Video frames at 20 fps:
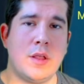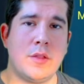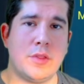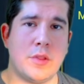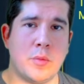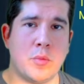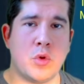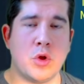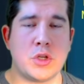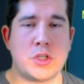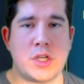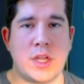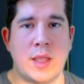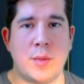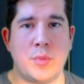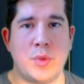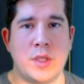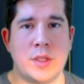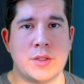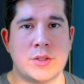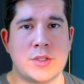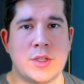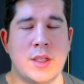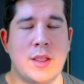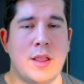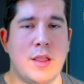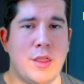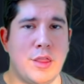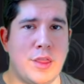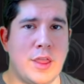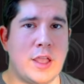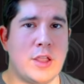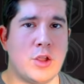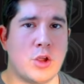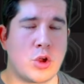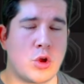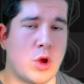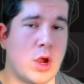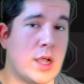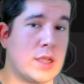the more champions that your
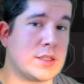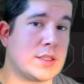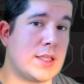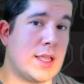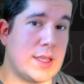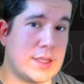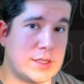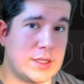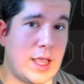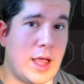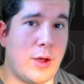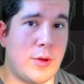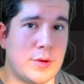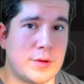Kroz takes out.